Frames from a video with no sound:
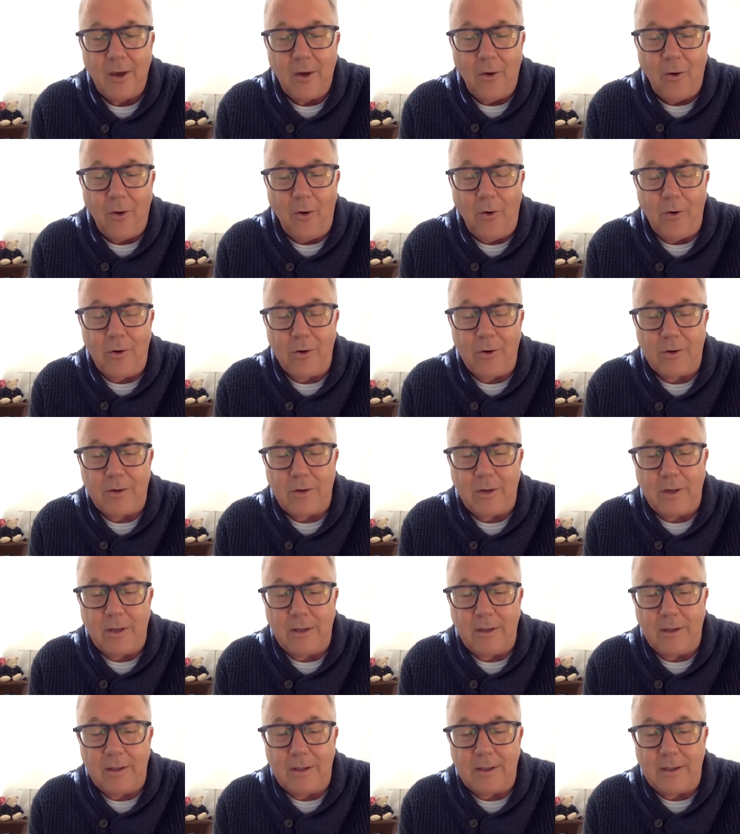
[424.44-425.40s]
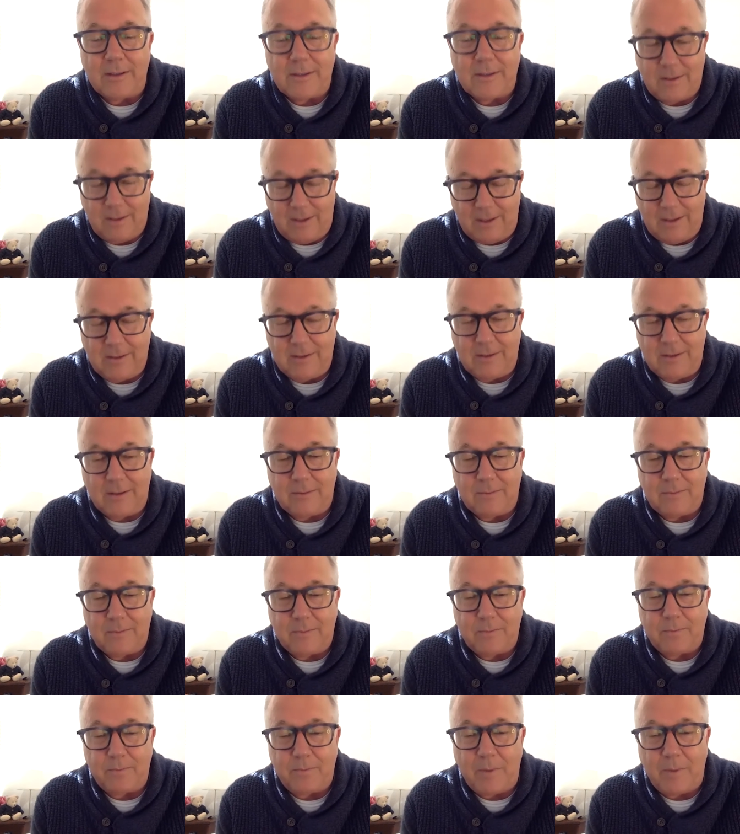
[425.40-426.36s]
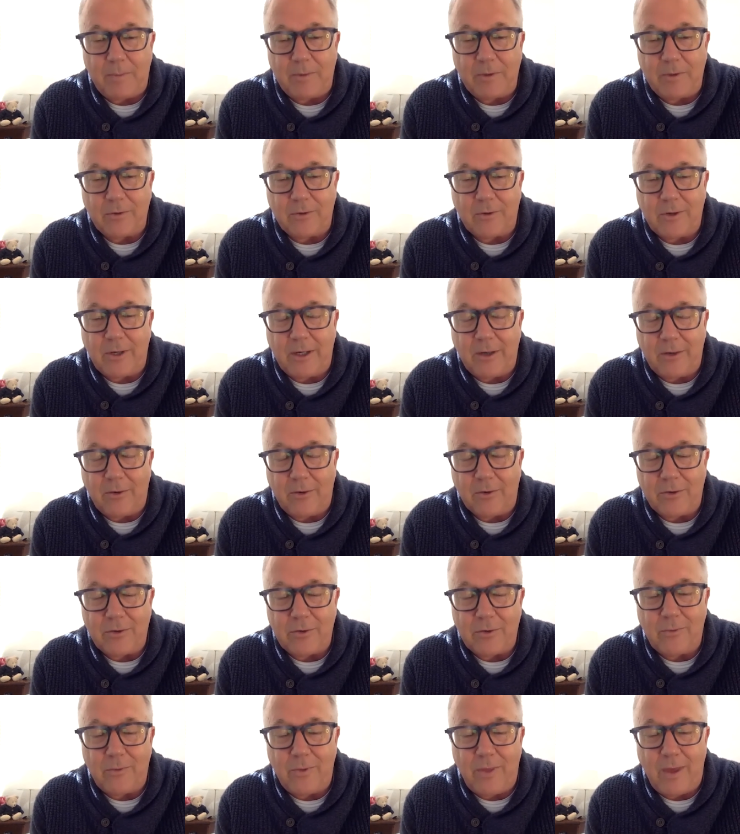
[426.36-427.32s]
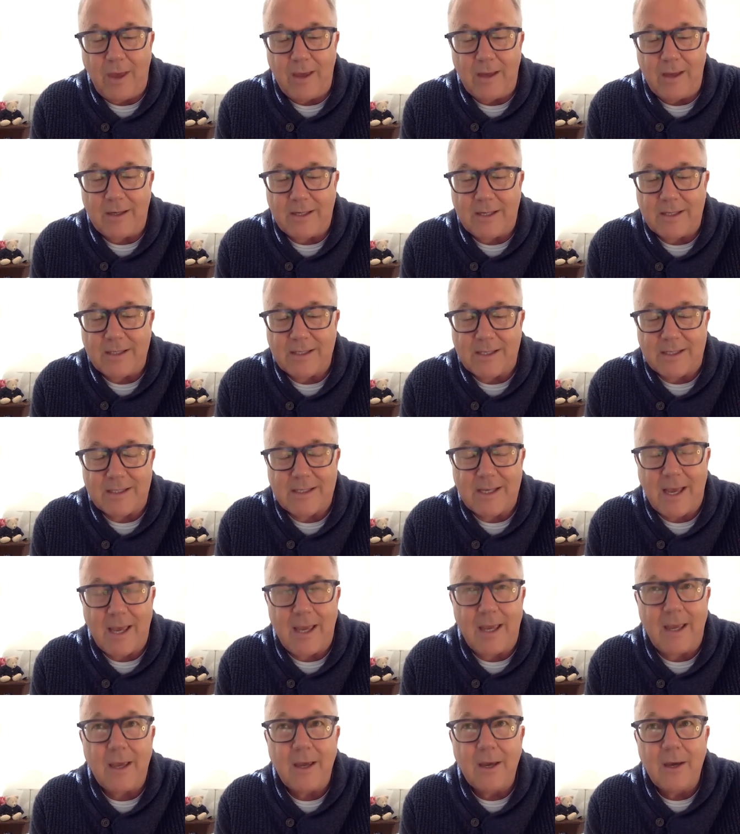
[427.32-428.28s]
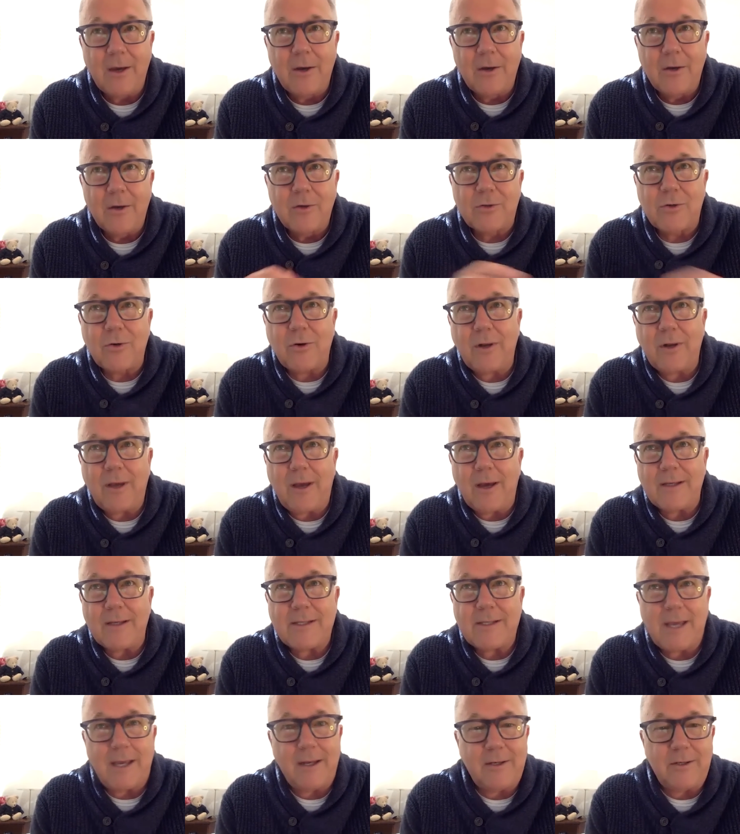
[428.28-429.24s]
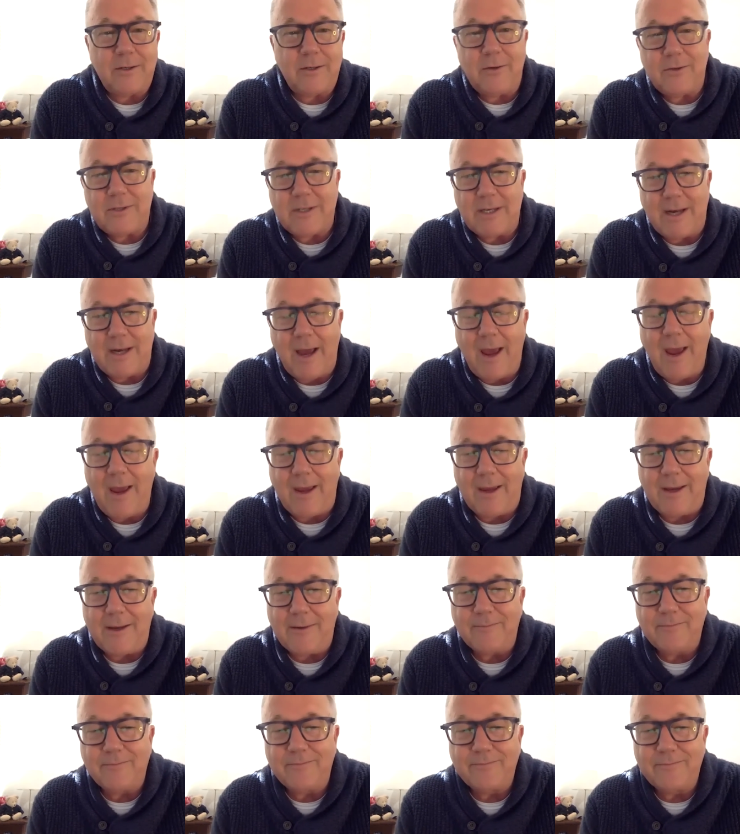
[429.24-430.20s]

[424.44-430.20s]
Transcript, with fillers: or in this in the biblical Greek. Or do that? Does it say truly I say to you today?